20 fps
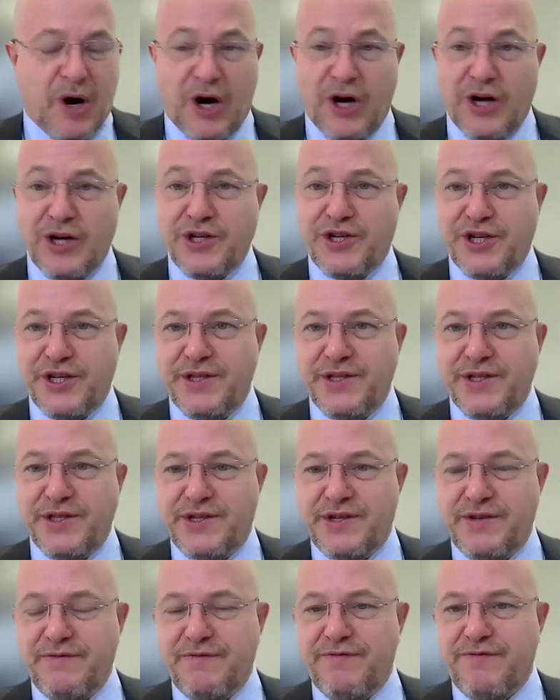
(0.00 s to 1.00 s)

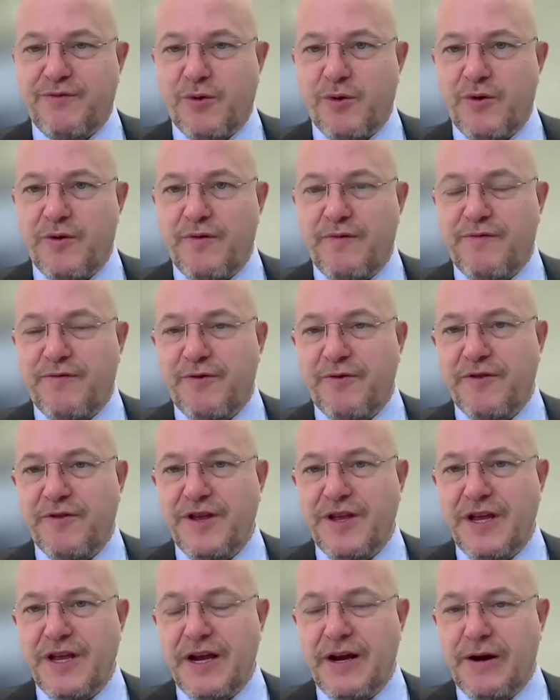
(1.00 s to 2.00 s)
margins for
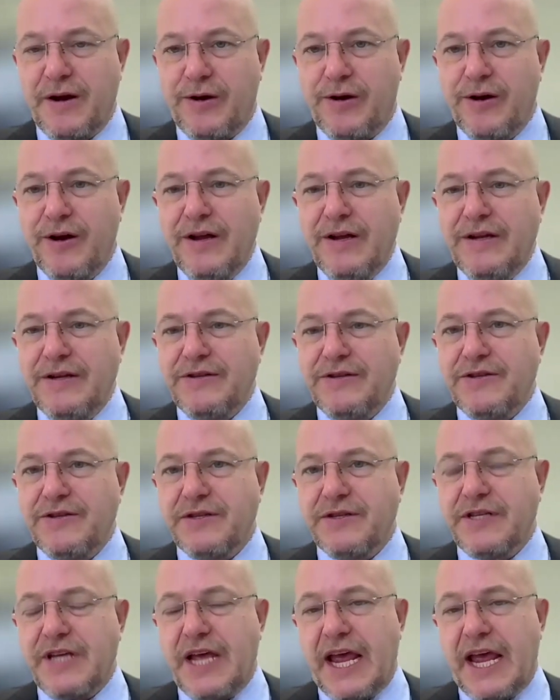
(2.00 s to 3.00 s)
the year
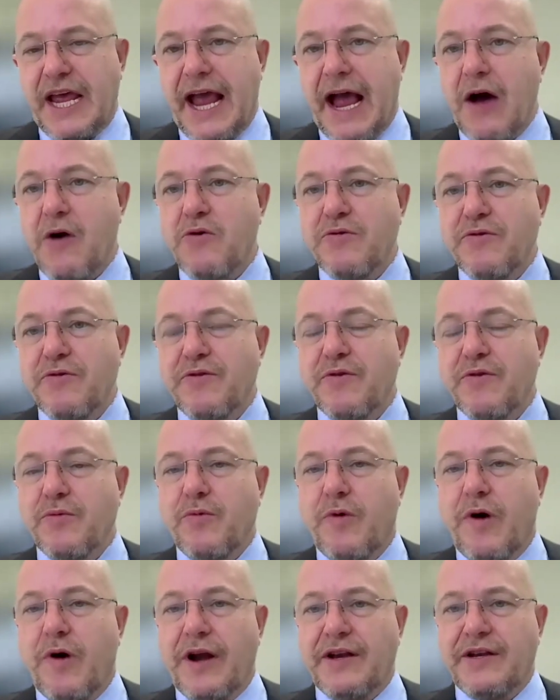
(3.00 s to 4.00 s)
to take out the
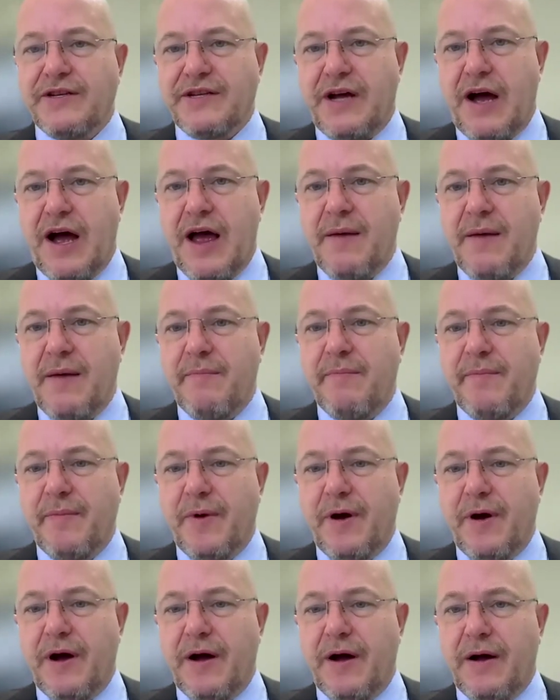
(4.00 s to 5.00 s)

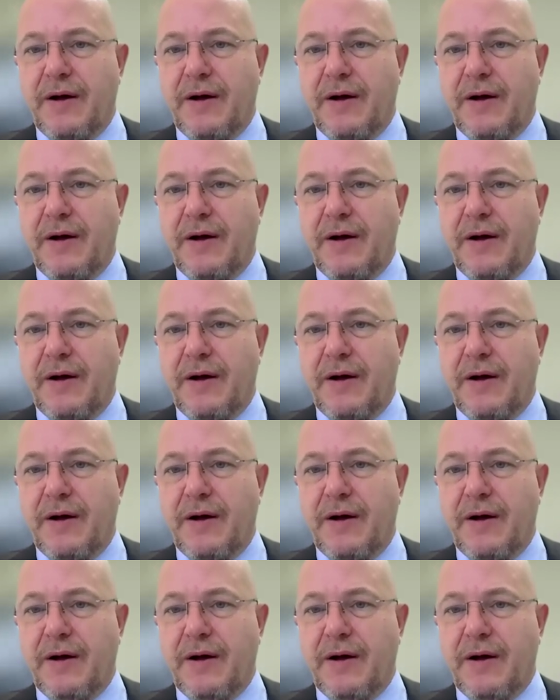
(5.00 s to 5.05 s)
one-time